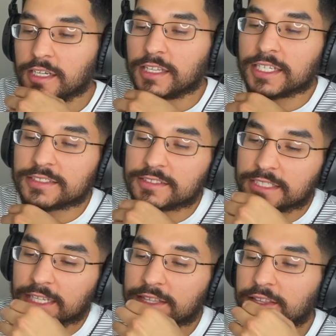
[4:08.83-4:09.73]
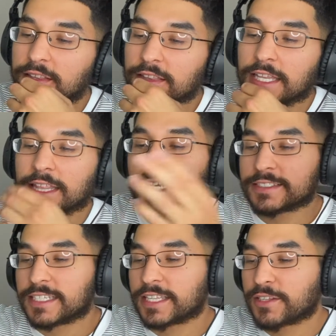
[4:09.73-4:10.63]
They set
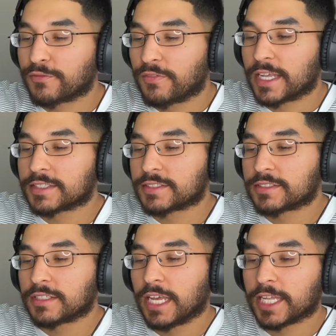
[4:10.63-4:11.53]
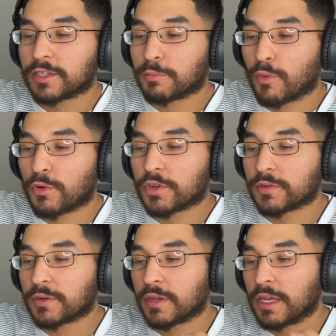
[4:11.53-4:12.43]
the fence at the border,
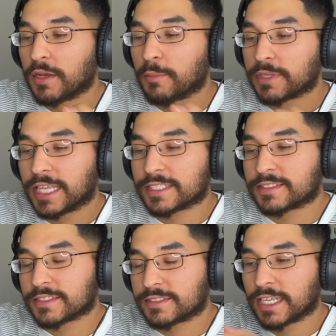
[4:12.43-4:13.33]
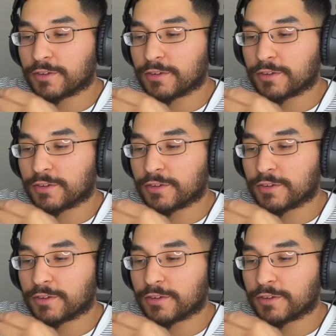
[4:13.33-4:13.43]
but that's the set